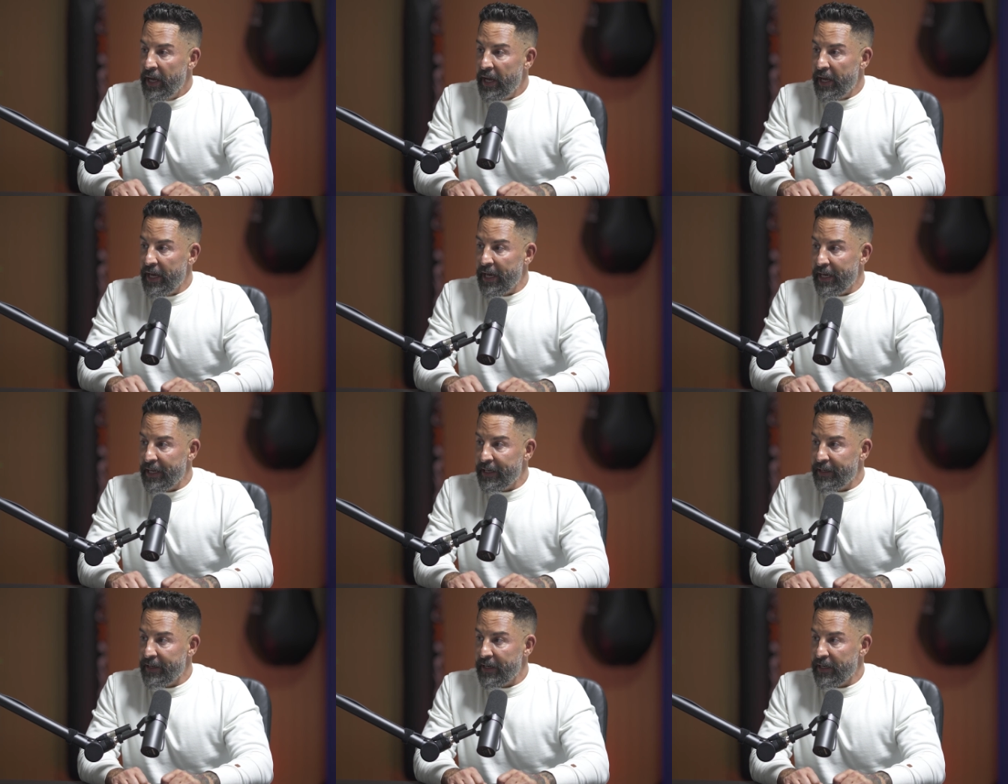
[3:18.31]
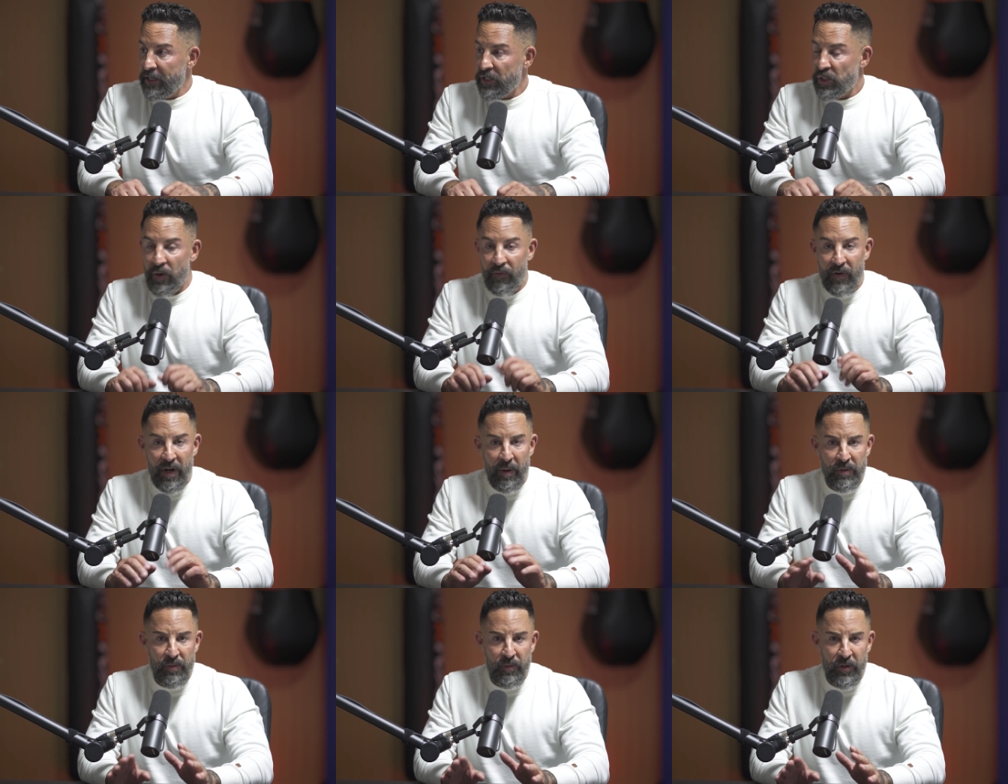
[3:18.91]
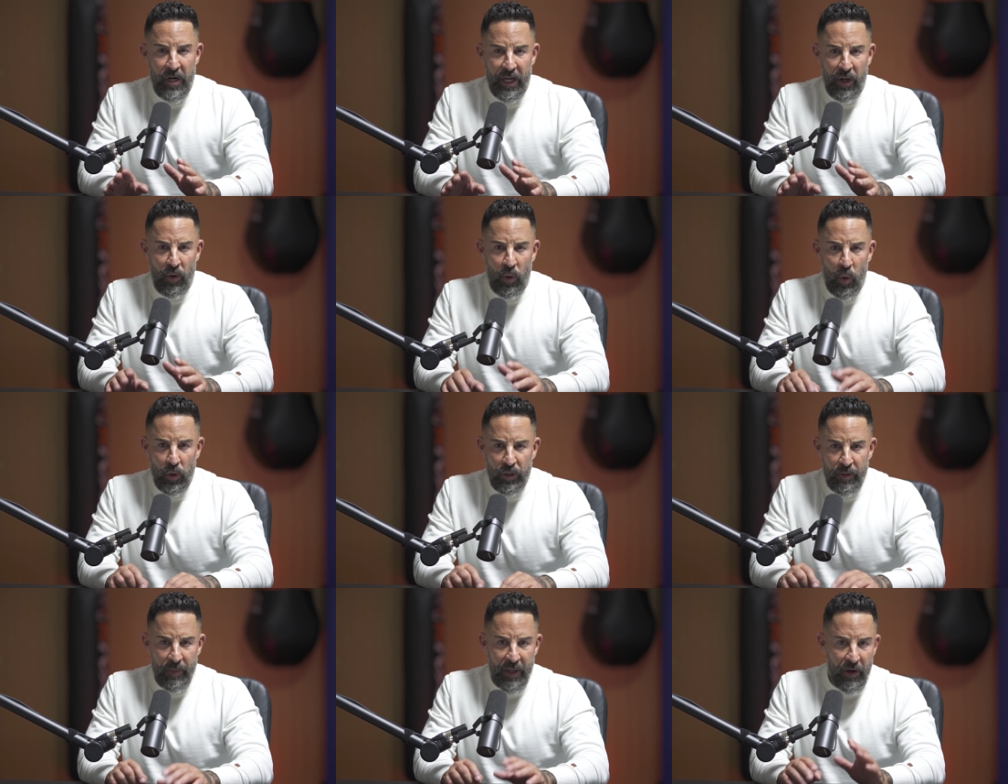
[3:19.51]
And so if anyone's been trying to get
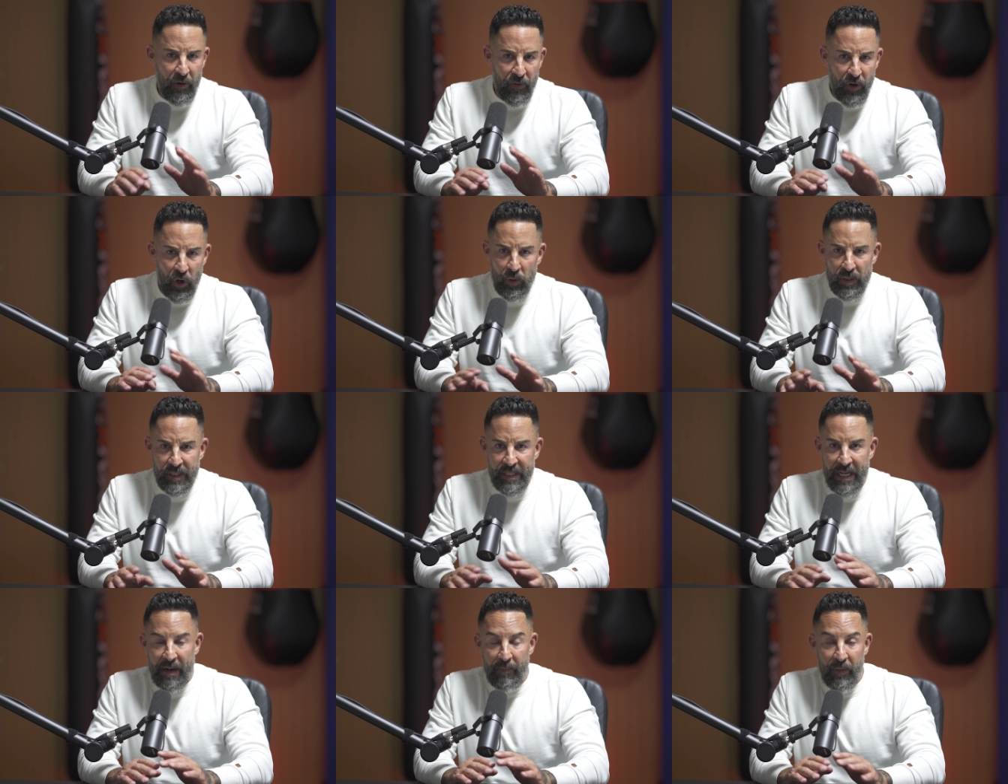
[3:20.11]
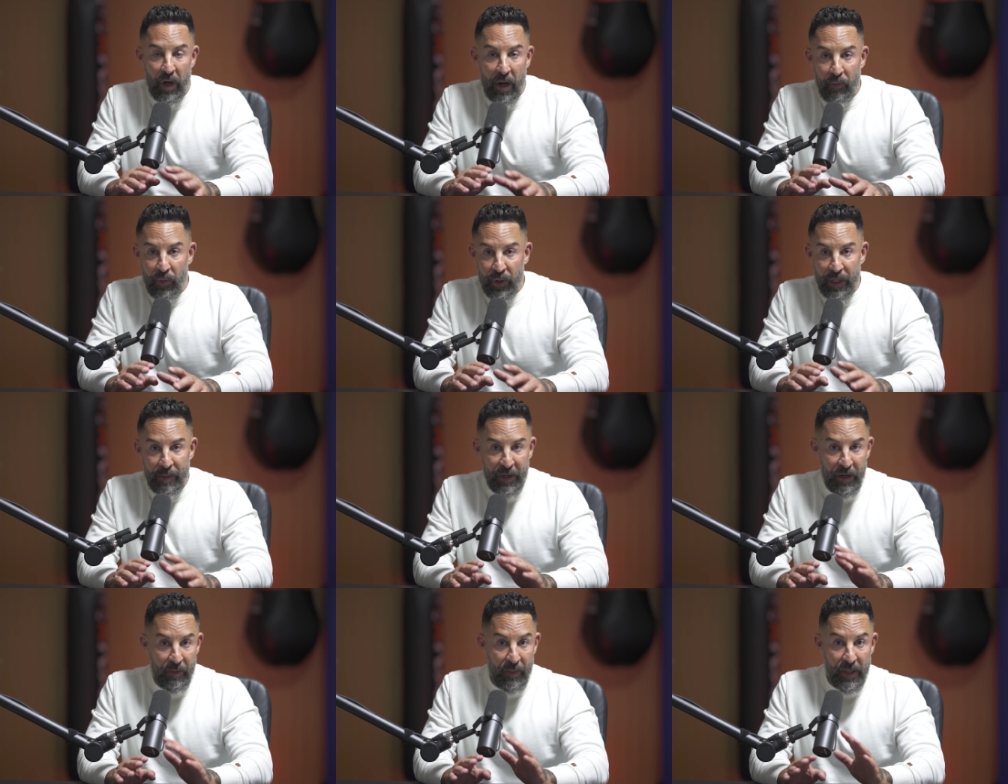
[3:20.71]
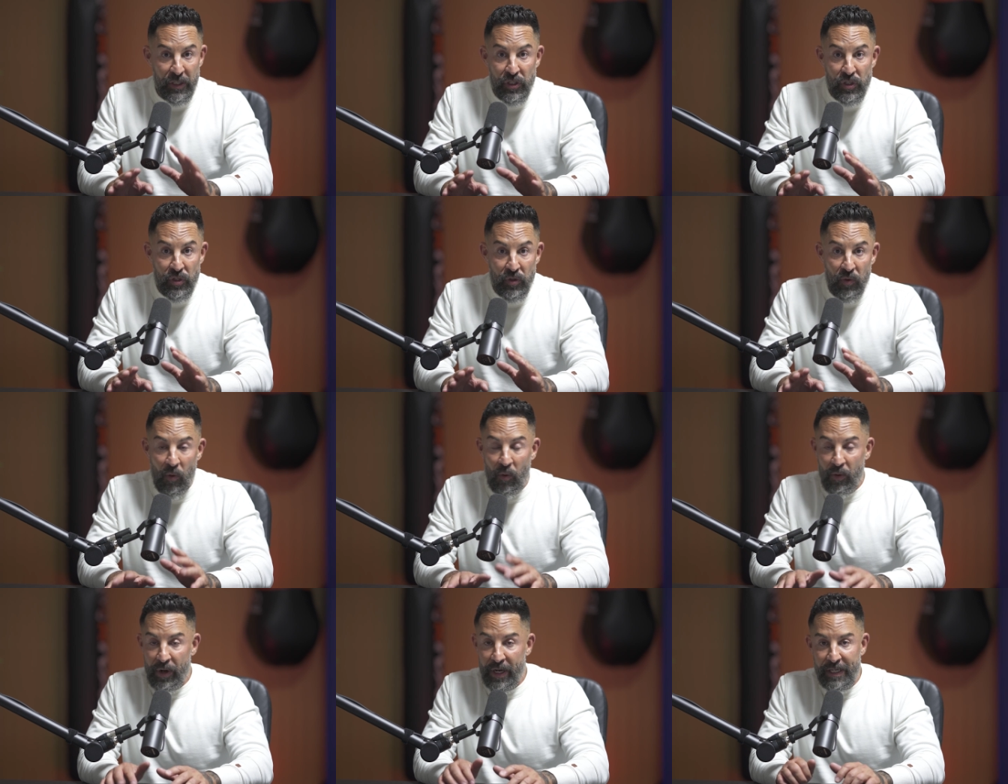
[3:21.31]
hold of me or noticed that I'm not really been in my
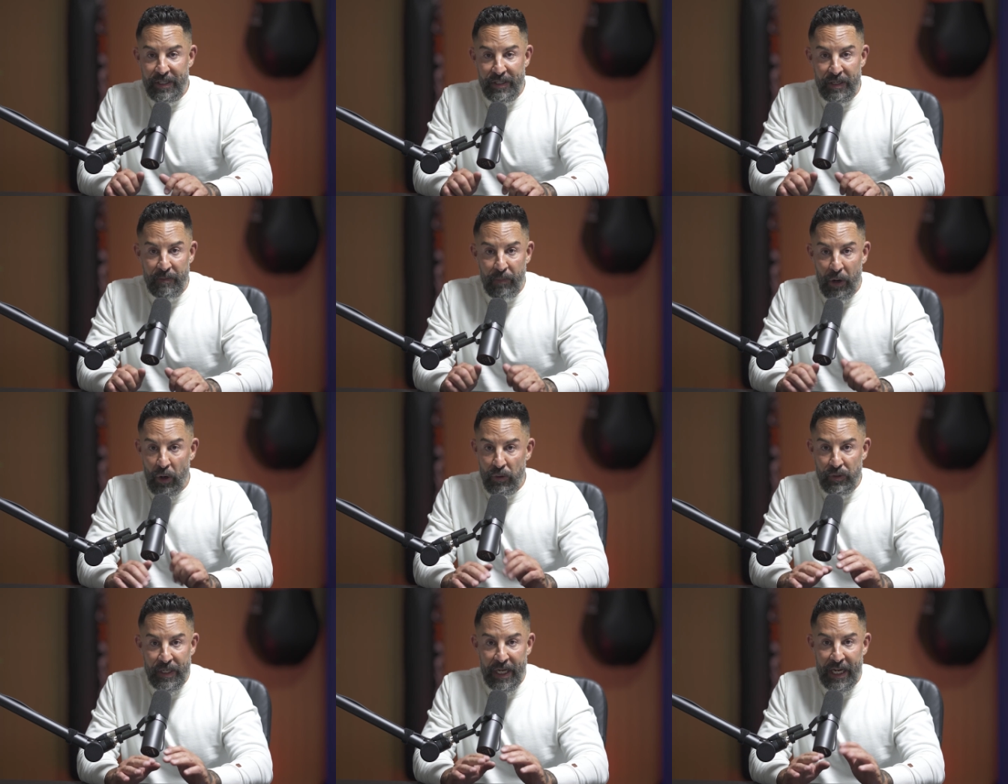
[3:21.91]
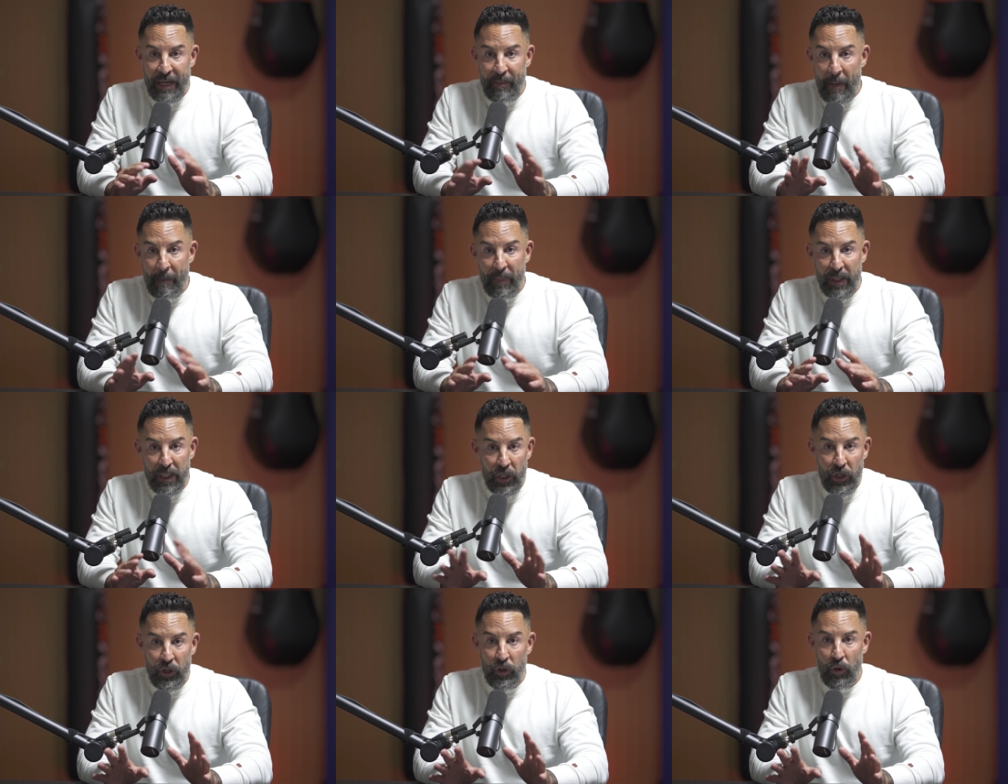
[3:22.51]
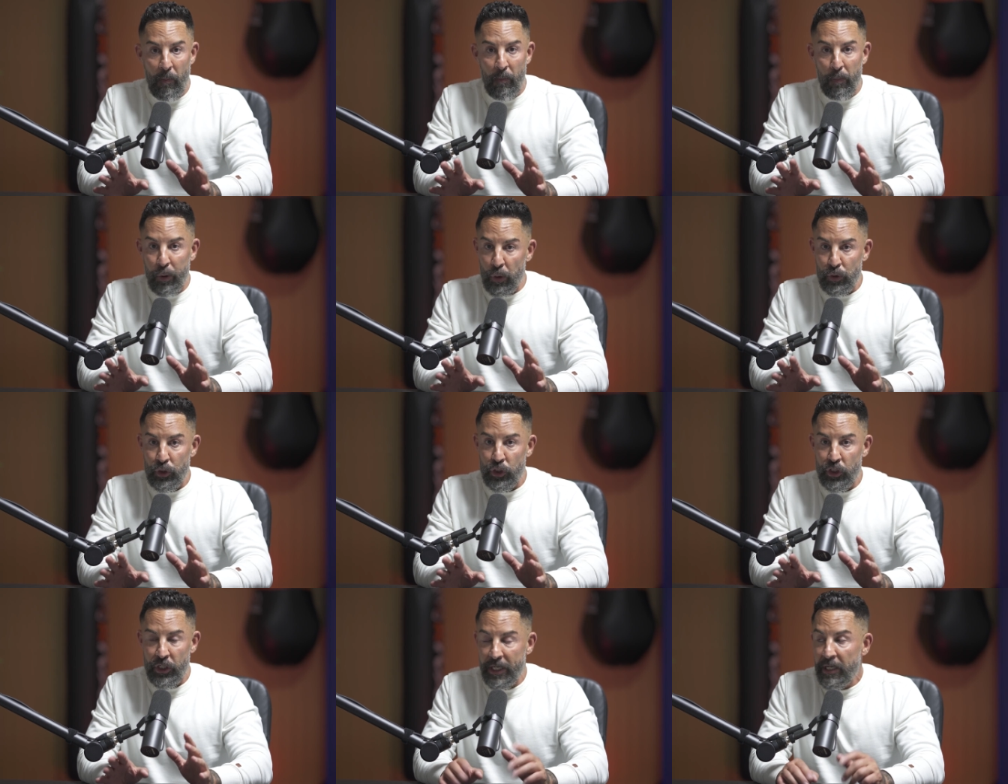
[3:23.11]
stories and posting any of my political
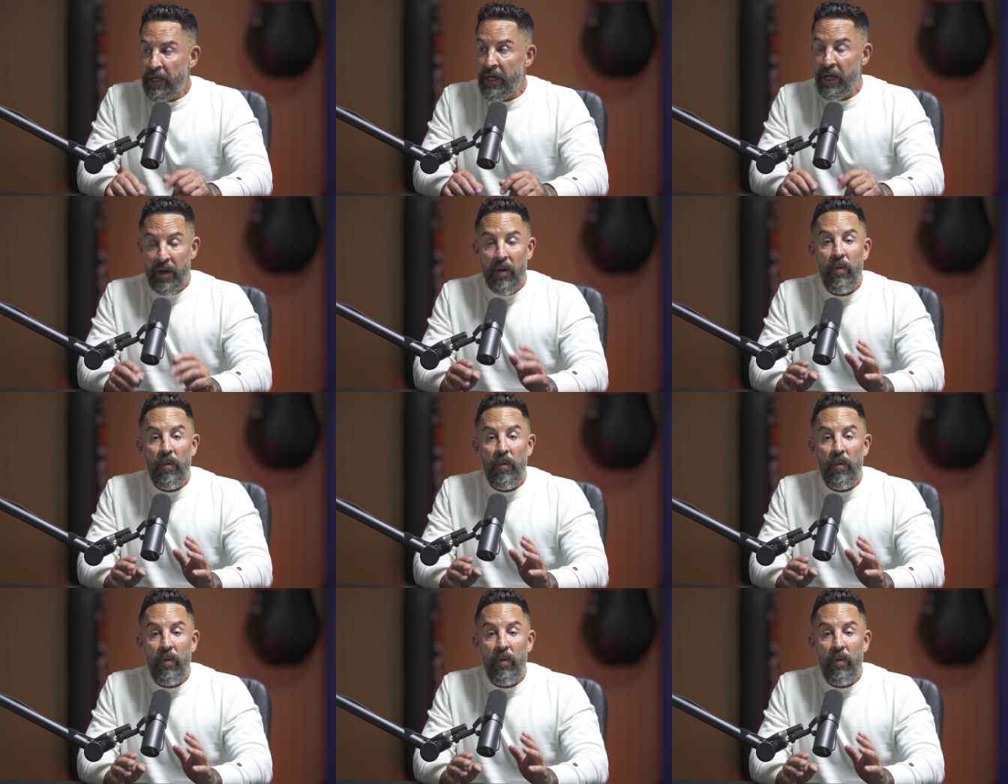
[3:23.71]
bullshit,